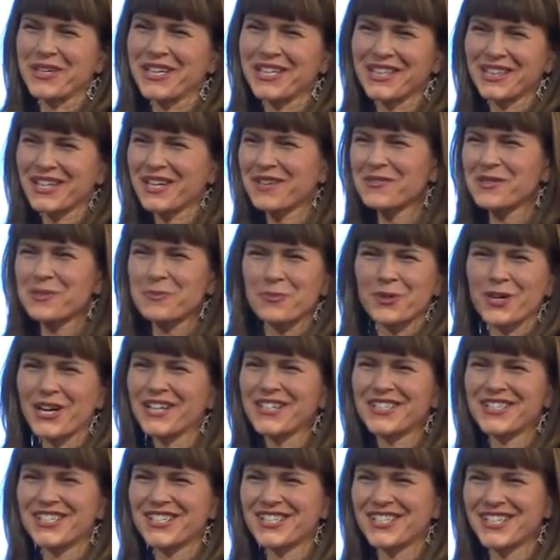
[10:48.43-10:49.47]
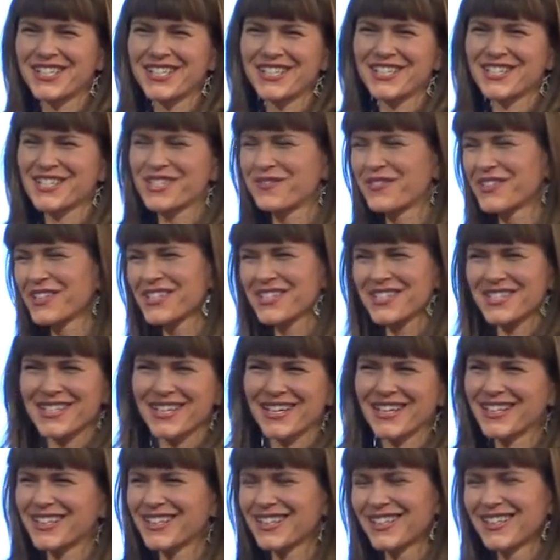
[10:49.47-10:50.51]
He loves brunch. He just feels
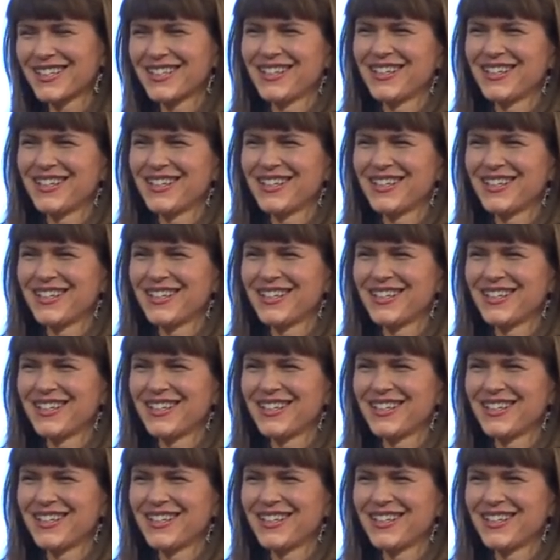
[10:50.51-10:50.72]
like,